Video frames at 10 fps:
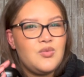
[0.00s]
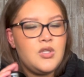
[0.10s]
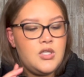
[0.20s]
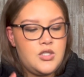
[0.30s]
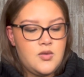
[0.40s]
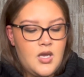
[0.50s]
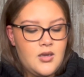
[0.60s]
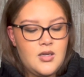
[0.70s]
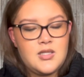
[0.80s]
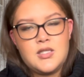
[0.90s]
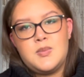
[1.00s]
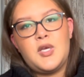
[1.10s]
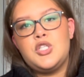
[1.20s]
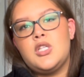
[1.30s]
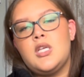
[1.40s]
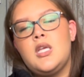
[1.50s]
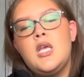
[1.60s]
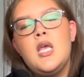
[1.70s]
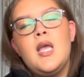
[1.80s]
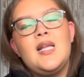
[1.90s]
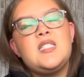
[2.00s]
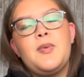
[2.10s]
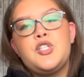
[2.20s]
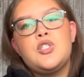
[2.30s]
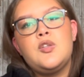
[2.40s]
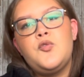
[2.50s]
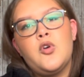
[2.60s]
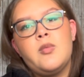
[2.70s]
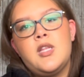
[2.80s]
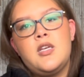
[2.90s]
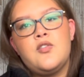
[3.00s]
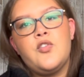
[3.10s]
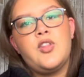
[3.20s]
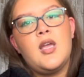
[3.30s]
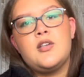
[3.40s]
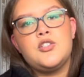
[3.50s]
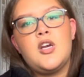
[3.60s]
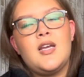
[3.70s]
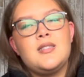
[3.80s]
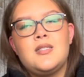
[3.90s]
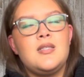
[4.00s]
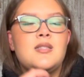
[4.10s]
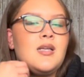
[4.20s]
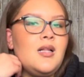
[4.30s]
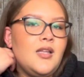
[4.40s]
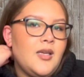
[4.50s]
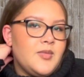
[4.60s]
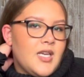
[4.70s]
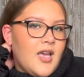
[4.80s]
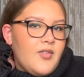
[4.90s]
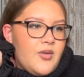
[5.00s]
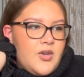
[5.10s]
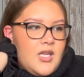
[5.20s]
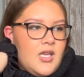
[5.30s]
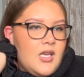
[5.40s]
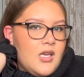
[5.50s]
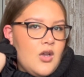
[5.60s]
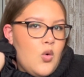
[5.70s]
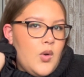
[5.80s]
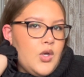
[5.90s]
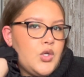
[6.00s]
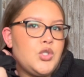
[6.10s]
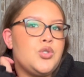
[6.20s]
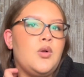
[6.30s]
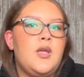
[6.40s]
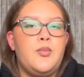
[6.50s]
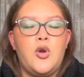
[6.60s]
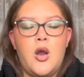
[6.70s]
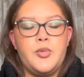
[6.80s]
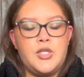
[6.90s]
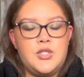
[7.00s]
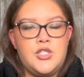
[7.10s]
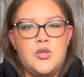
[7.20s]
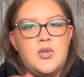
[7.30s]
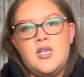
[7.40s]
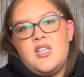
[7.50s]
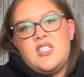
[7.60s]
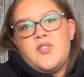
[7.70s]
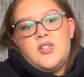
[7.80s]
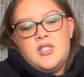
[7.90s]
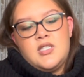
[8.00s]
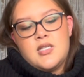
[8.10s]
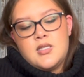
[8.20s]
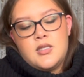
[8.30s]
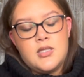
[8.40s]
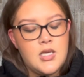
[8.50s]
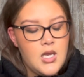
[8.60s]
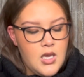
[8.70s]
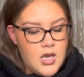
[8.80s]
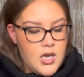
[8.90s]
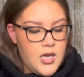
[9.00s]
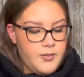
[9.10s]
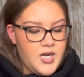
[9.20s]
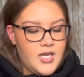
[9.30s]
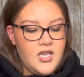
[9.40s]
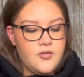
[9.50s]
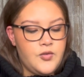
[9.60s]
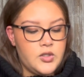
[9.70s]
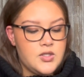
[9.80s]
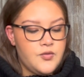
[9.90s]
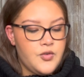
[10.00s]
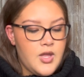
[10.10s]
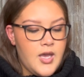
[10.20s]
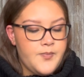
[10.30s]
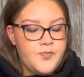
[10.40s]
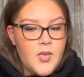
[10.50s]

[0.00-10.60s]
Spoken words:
really do that. It's specially formulated for the under eyes. It doesn't claim to have any oil controlling properties to it, and it definitely doesn't. But I can't fault it for that.